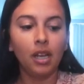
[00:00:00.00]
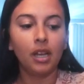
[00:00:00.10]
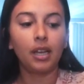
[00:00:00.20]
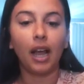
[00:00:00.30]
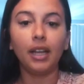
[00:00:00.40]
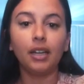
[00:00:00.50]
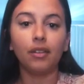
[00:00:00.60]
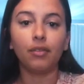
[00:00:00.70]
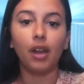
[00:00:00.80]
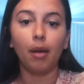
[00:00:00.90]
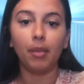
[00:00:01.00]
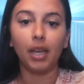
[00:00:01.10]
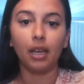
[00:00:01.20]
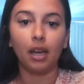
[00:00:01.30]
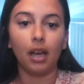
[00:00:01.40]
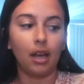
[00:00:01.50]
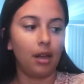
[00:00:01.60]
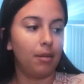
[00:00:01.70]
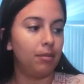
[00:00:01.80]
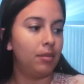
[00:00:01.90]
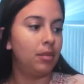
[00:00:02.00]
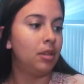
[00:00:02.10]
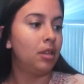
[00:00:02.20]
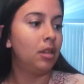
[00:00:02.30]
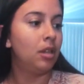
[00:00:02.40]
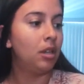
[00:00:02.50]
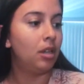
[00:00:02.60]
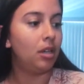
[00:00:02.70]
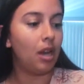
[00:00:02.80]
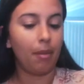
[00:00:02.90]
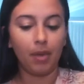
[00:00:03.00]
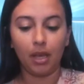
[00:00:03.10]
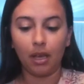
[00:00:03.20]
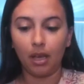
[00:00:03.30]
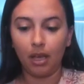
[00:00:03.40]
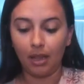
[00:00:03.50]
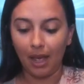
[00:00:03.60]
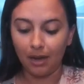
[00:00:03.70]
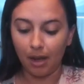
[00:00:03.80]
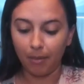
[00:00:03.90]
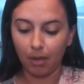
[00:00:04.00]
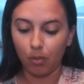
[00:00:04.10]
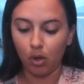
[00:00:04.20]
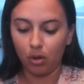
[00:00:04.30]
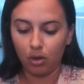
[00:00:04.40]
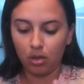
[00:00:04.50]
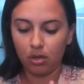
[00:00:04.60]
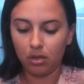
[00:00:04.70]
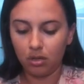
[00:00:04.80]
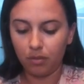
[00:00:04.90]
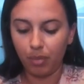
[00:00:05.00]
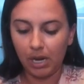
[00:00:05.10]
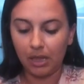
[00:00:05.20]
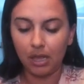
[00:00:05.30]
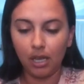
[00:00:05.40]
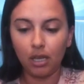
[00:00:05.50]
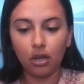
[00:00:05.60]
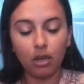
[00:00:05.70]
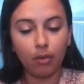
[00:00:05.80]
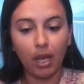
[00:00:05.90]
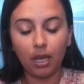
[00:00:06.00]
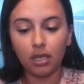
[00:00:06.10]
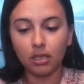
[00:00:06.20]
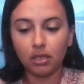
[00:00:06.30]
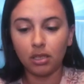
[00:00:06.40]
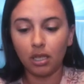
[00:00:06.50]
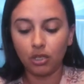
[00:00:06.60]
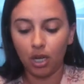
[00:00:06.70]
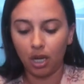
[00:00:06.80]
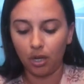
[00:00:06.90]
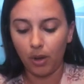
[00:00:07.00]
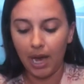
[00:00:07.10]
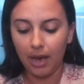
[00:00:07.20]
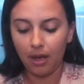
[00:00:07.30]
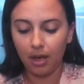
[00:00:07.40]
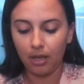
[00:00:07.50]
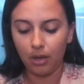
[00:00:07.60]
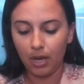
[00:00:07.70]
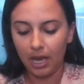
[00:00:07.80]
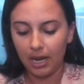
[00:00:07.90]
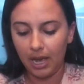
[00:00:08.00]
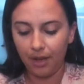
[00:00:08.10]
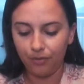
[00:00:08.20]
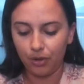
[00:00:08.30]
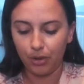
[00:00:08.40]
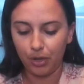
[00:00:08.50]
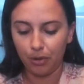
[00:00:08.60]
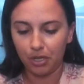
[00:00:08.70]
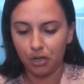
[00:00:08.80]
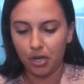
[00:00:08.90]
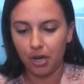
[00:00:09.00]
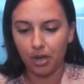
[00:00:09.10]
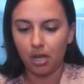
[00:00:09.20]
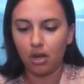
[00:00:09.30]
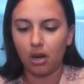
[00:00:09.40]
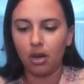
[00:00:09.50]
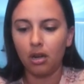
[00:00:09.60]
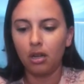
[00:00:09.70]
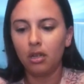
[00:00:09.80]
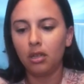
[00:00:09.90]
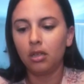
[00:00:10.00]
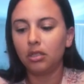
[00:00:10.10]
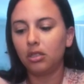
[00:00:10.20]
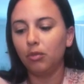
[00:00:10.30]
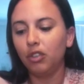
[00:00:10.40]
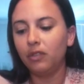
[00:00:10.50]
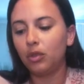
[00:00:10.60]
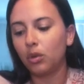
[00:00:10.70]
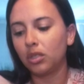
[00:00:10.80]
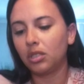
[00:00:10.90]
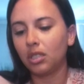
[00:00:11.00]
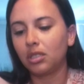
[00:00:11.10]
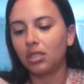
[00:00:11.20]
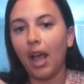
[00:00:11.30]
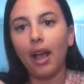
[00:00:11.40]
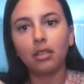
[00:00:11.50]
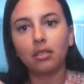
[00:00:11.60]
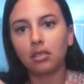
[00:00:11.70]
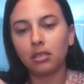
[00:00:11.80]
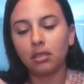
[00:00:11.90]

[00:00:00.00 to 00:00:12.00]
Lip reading: kind of numbing in that numbing mode. But I think you're going to make a decision. You kind of have to here with the Chariot card to move towards success.